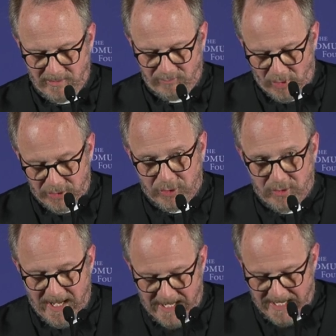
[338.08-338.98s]
Rod
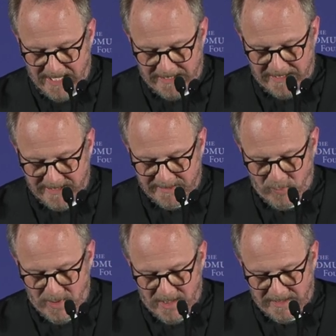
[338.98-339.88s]
Dreher, in his
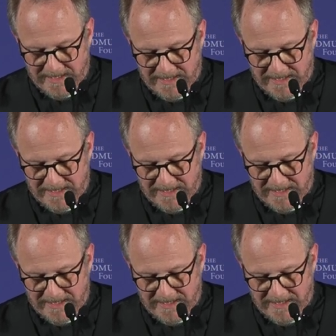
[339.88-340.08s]
work,